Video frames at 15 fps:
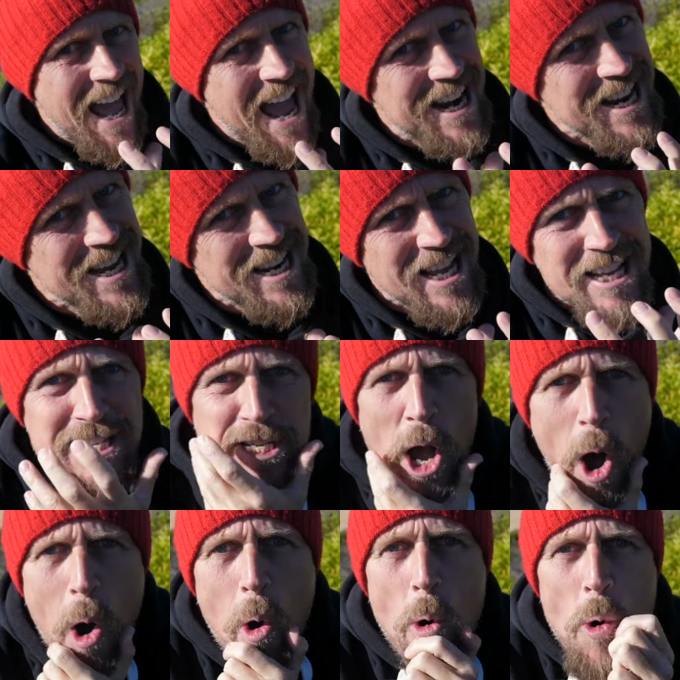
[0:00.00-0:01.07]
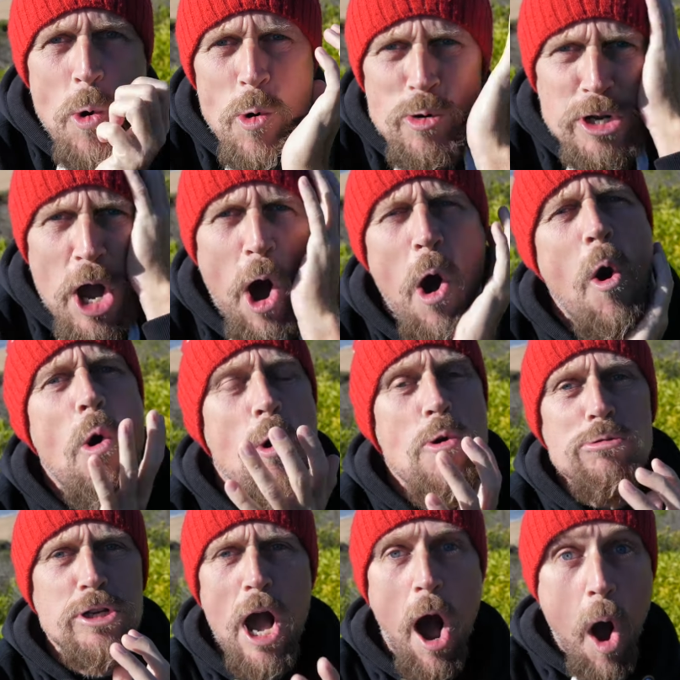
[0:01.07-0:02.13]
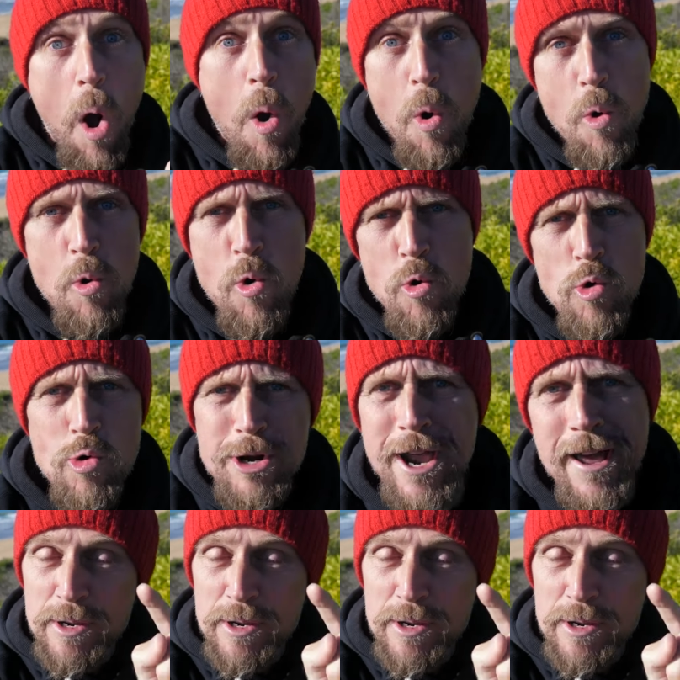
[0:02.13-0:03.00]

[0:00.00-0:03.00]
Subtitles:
and it is cold, cold, cold!